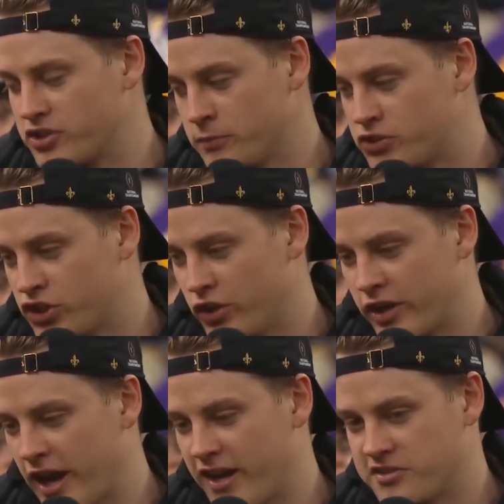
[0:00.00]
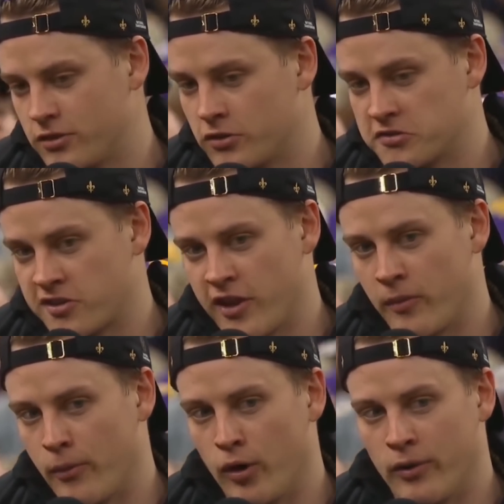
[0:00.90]
the Andy Dalton stuff,
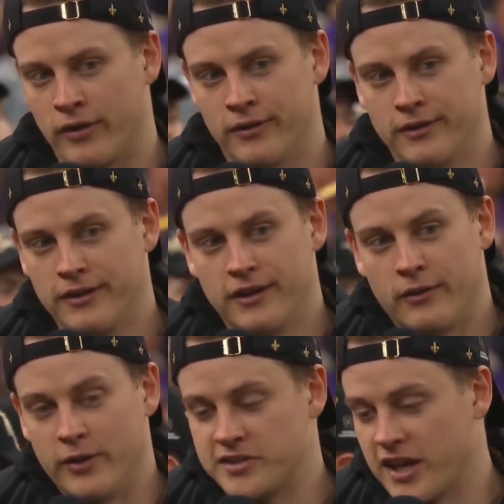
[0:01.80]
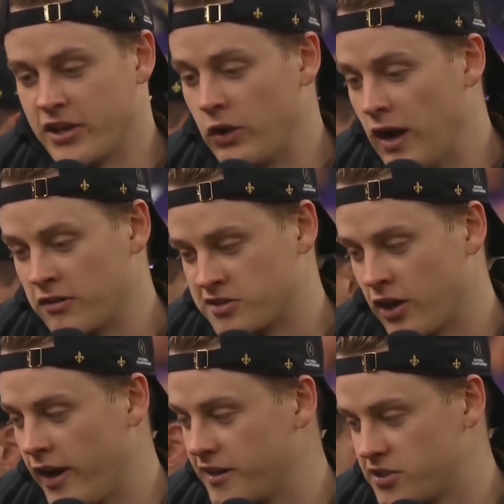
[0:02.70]
but no. Cats on
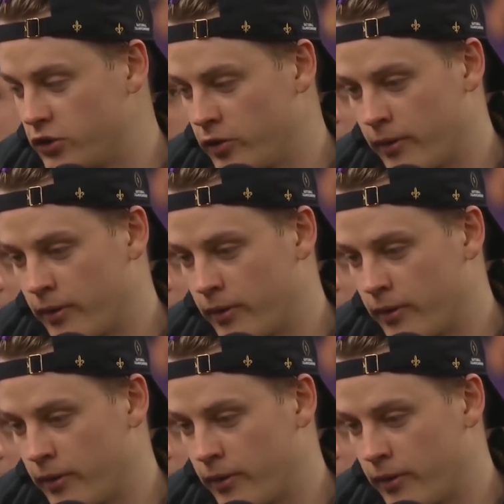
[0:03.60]
Twitter are